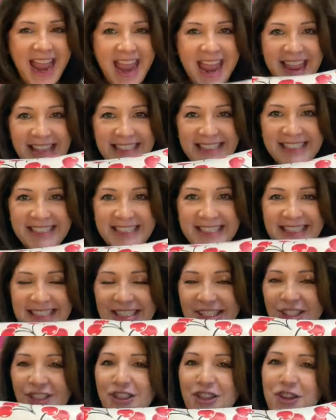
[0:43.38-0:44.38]
It's
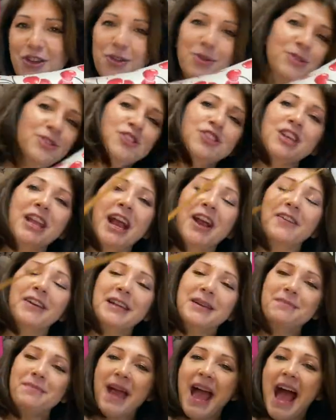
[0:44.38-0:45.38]
this new
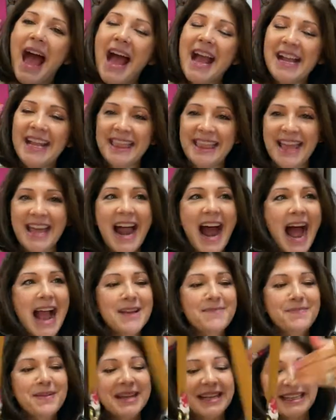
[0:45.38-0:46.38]
cherry bag that
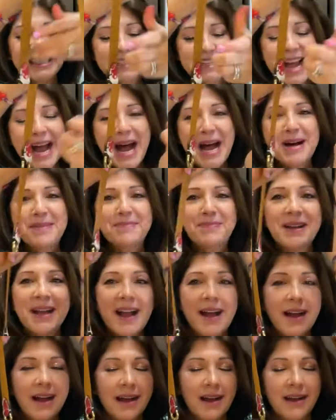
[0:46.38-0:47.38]
I picked up
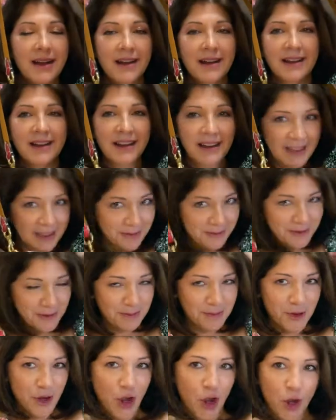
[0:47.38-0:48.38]

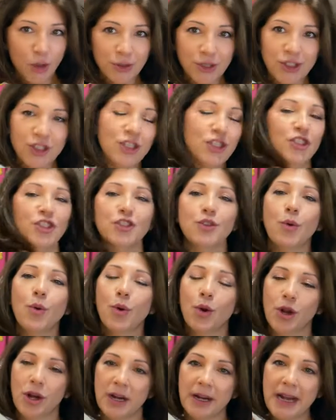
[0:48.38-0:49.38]
from Coach
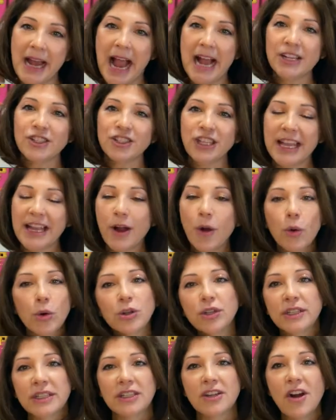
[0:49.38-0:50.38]
store. Actually, I
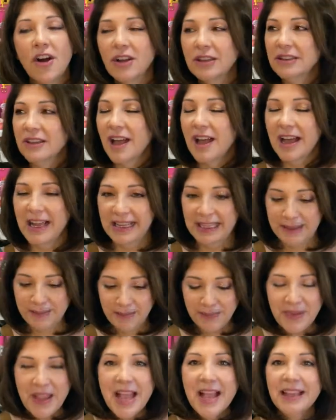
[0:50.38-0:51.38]
ordered it online.
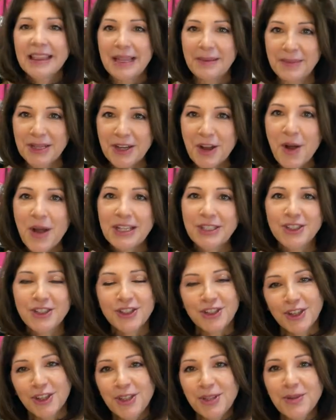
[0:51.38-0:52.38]
Let me go ahead and
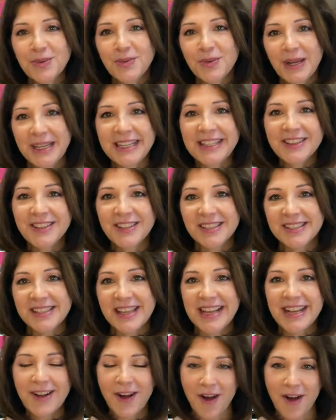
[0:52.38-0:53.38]
show you what it looks
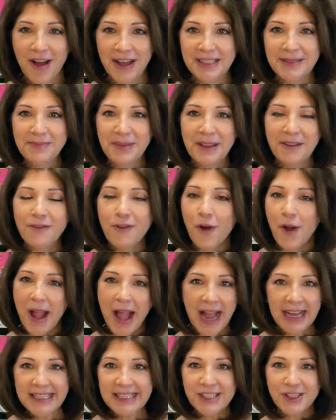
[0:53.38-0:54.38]
like on before
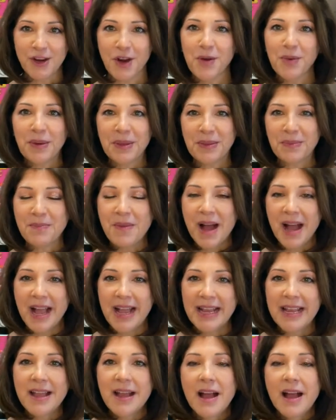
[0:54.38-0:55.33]
I start with my